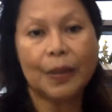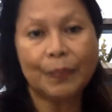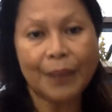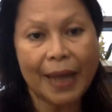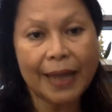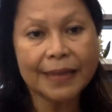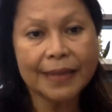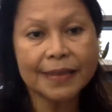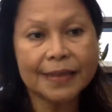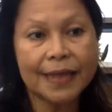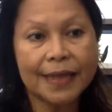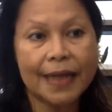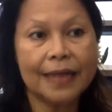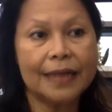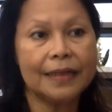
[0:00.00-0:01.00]
place,
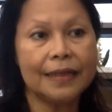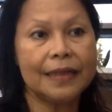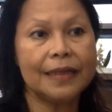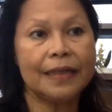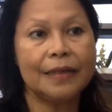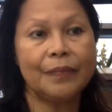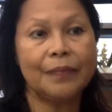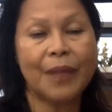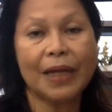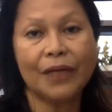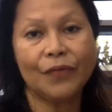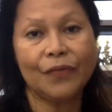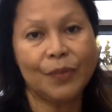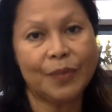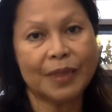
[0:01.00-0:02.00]
then the money
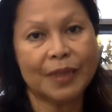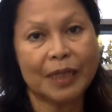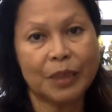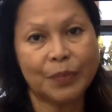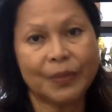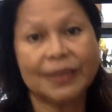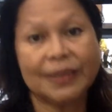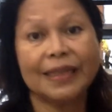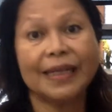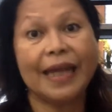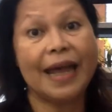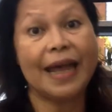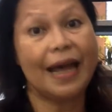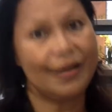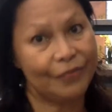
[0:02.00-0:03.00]
will be transferred the
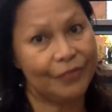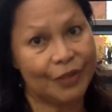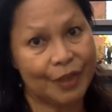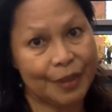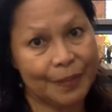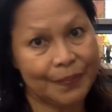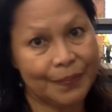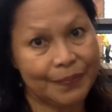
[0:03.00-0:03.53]
day after